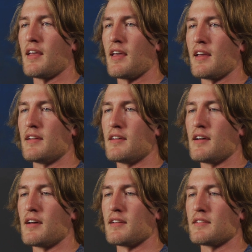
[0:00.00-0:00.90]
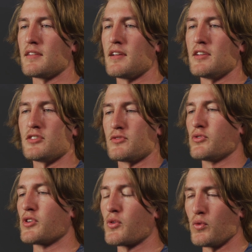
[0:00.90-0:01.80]
And it's just
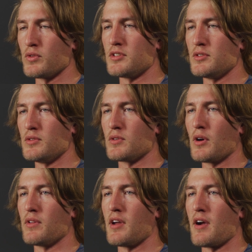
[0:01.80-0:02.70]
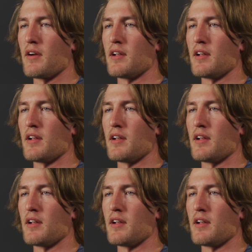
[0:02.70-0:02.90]
really cool to go there